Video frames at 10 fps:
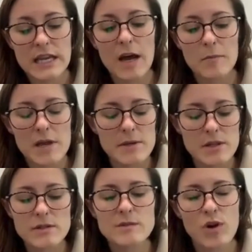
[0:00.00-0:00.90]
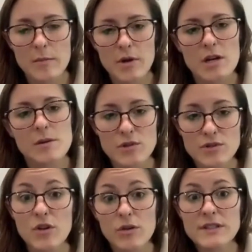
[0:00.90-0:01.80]
Yeah, maybe those primary
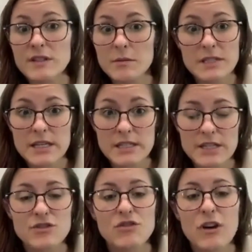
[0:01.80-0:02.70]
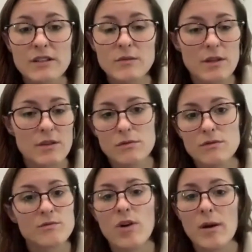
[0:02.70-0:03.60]
personas that we tend to interact with are
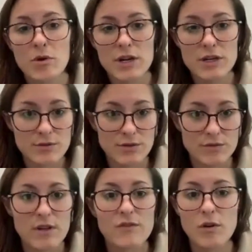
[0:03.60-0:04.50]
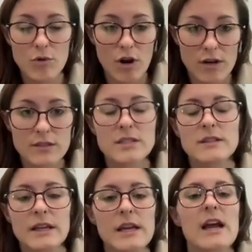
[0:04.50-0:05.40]
those primary users of our product,
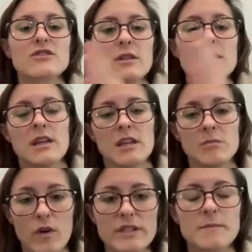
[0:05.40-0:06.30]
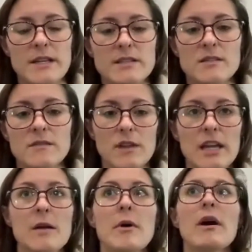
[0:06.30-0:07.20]
like actually thinking more
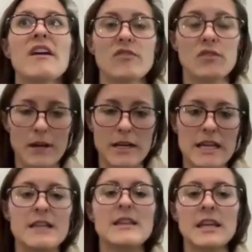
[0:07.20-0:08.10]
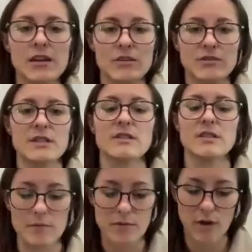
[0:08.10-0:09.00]
expansively about everybody in the
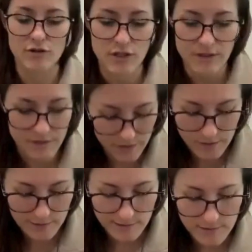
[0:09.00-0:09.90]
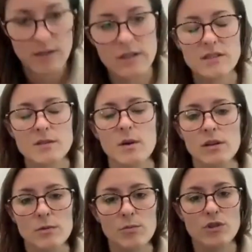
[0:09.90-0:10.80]
ecosystem, not just small
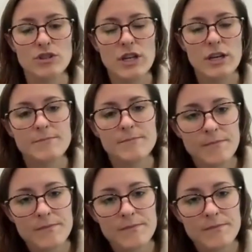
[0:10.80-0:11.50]
little portion.